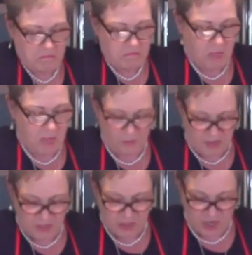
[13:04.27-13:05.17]
I don't think
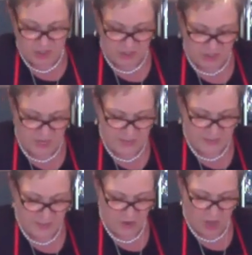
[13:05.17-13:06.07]
it changes the taste
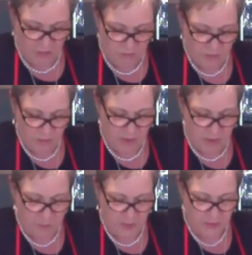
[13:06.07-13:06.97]
at all. It might
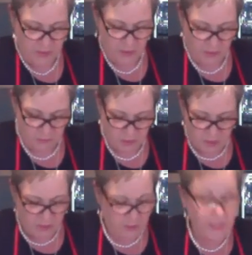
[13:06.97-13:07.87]
be a little
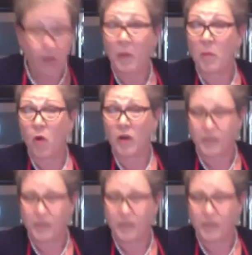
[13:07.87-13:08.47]
little bit more